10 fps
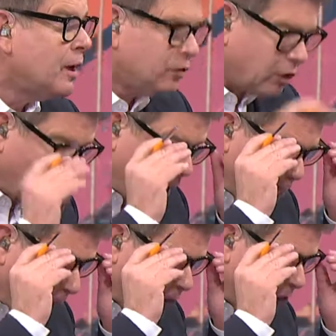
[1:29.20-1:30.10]
So it
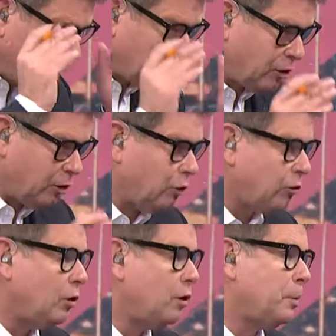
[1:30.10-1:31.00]
makes sense to use
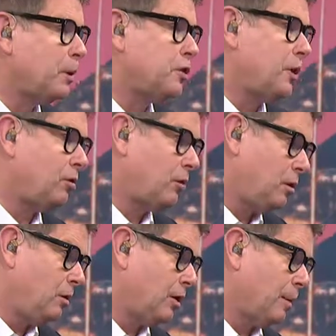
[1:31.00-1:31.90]
her because she has a
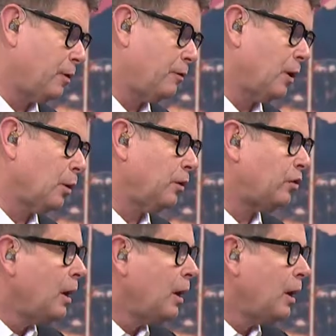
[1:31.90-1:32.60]
huge number of followers.